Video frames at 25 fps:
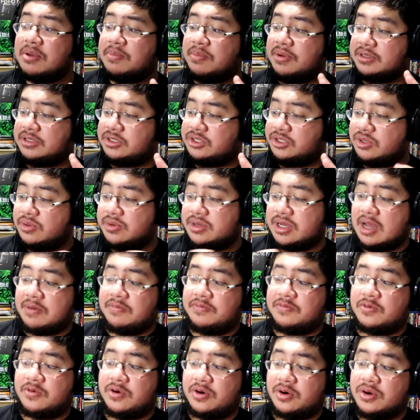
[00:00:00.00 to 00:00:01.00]
But
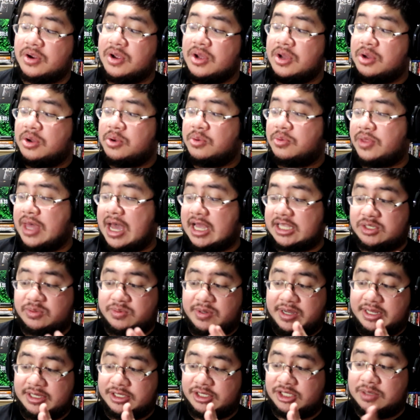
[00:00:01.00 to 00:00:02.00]
SOCOM 4, that's
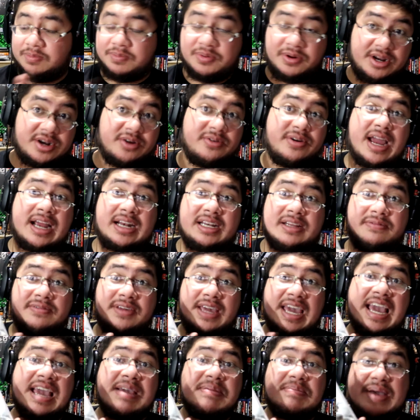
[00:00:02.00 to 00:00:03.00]
when Zipper Interactive
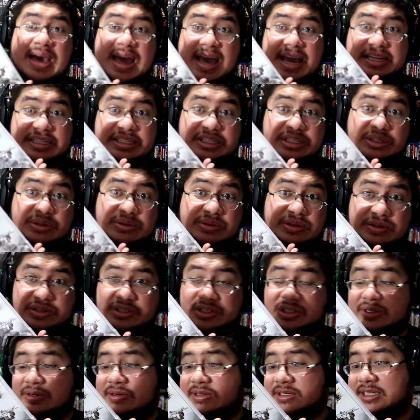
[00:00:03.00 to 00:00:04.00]
came back to do their
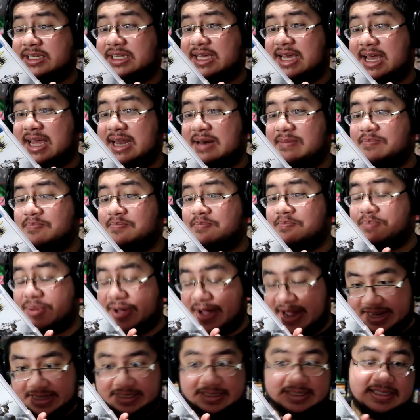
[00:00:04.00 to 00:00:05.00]
series again.
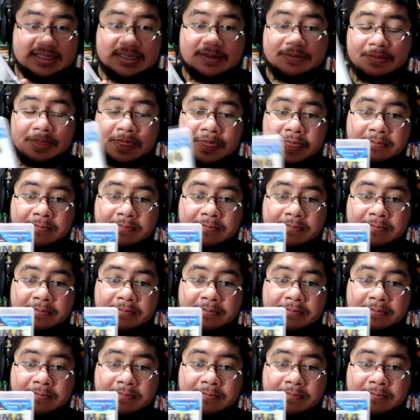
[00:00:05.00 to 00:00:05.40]
But